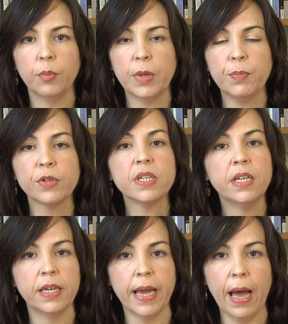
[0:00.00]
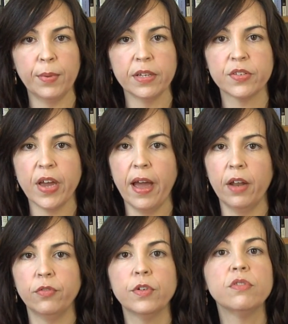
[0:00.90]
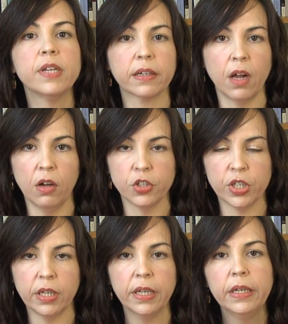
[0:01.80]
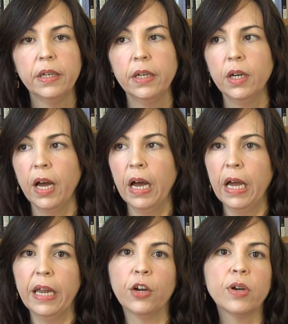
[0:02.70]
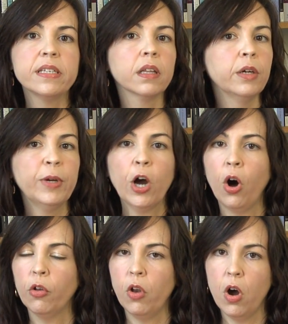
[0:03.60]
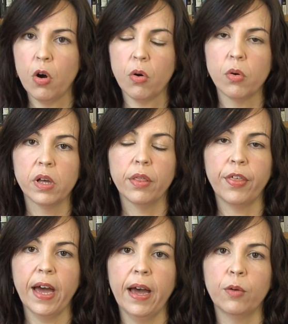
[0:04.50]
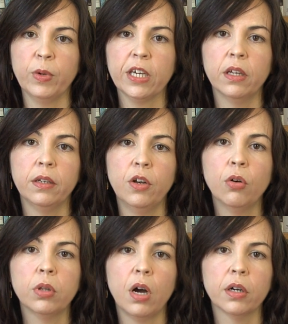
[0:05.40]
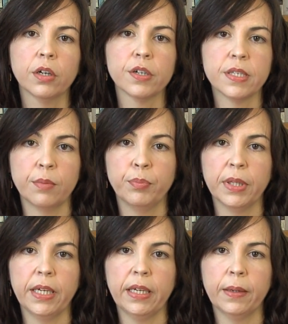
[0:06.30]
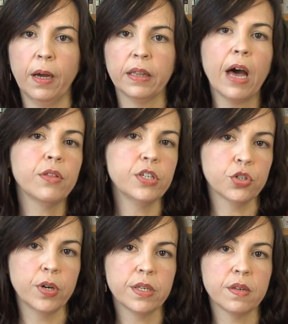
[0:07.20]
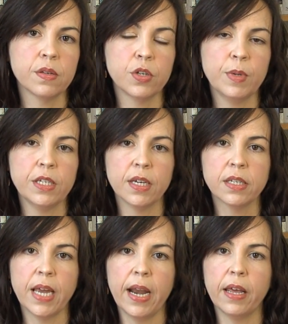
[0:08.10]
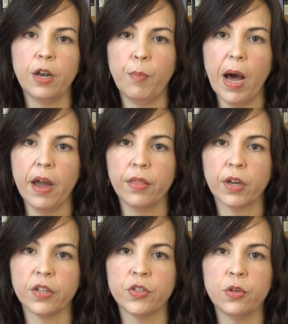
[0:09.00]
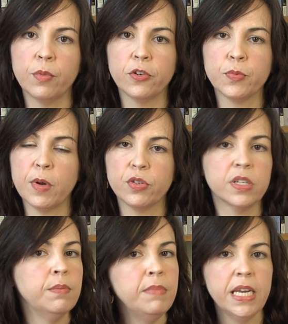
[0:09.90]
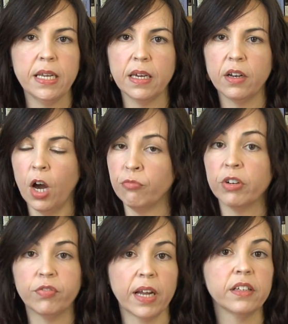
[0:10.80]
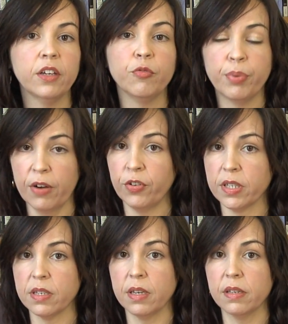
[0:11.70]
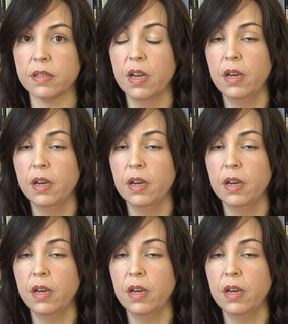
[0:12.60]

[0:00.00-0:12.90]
people's eating habits and food technology. Increasingly, we all know that we can no longer simply allow these choices to be dictated by the consumer's most immediate, unreflective preferences.